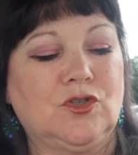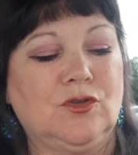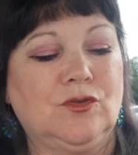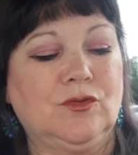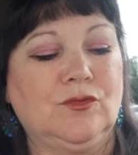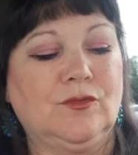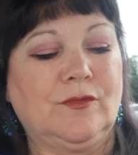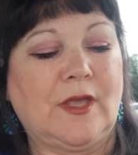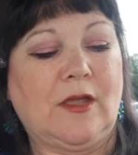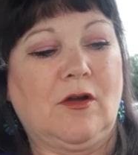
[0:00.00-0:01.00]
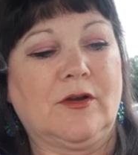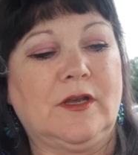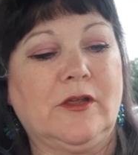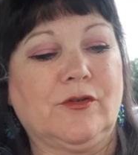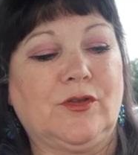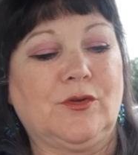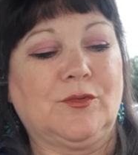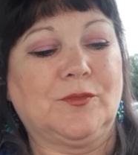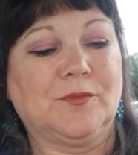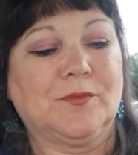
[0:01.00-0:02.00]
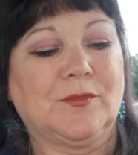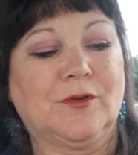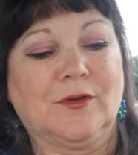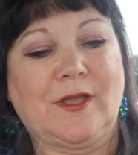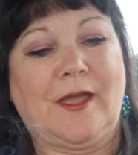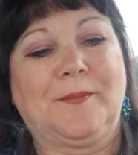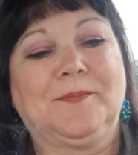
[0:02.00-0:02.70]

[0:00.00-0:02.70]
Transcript: you they are near you. Okay.